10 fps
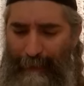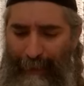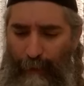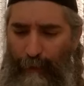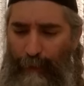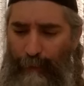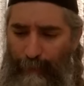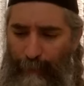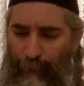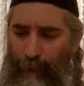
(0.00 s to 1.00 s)
Now,
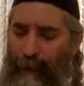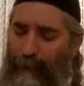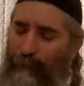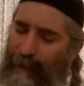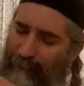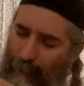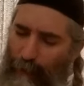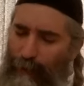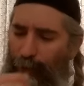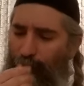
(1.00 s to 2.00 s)
what's
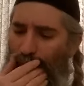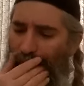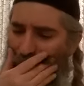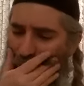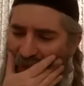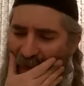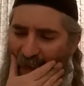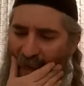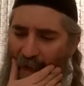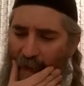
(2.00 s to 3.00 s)
also very
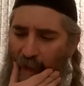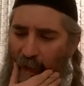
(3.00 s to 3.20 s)
interesting